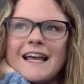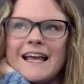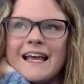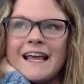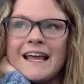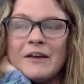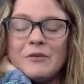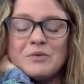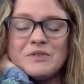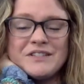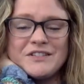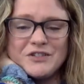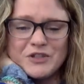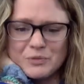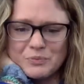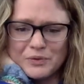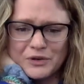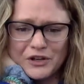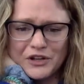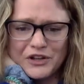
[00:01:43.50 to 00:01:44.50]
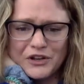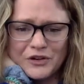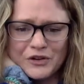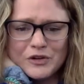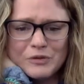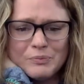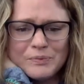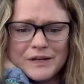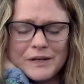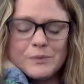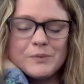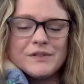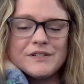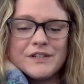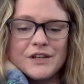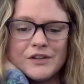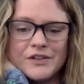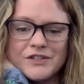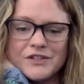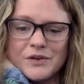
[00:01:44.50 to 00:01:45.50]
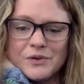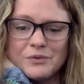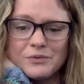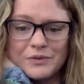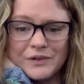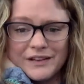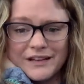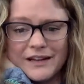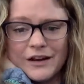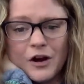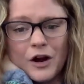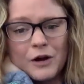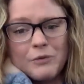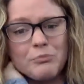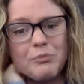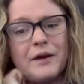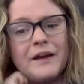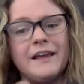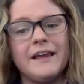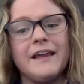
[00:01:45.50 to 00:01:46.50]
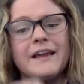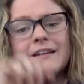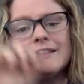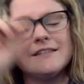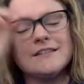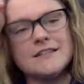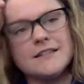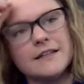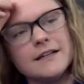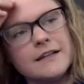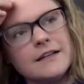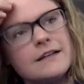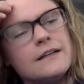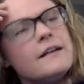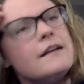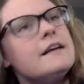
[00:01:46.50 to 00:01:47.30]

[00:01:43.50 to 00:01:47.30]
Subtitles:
it was super cute, but it was also really heartbreaking to